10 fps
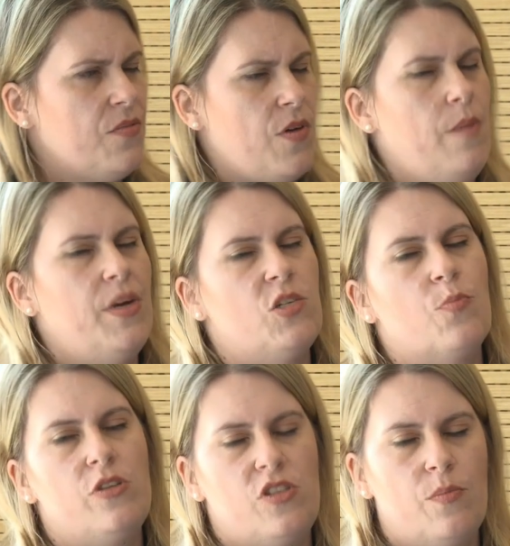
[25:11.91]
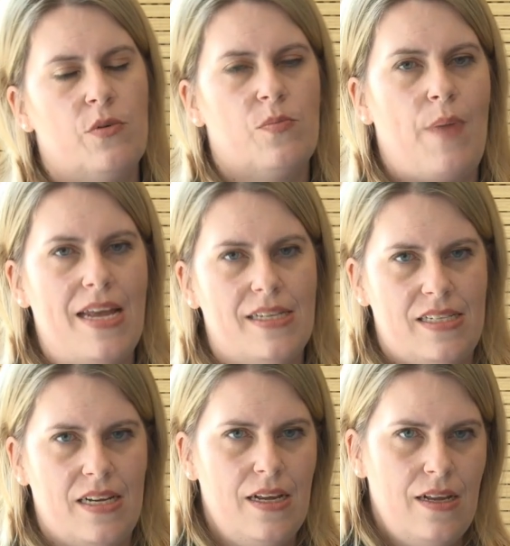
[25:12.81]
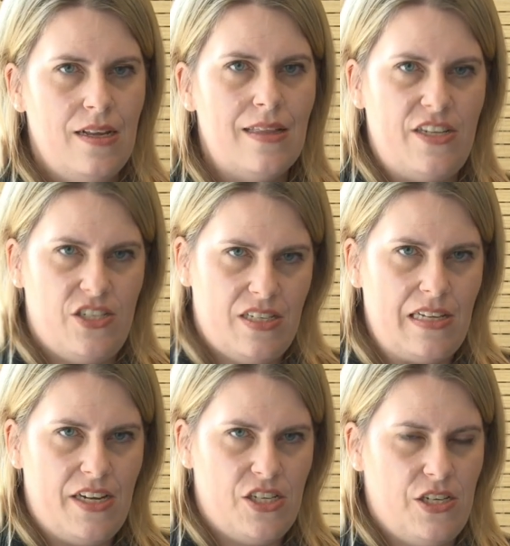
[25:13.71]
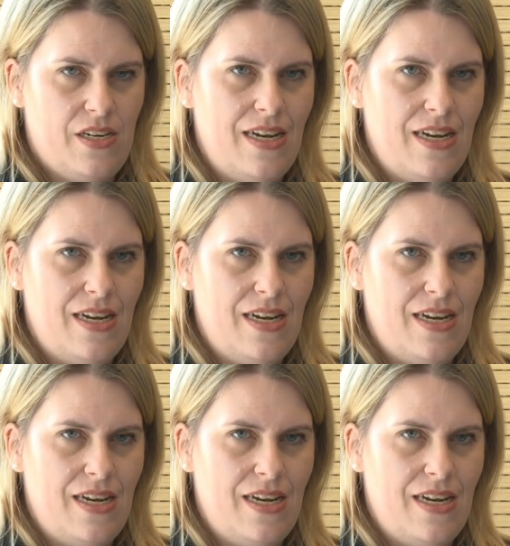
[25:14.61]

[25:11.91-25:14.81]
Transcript: is very much principles-based legislation.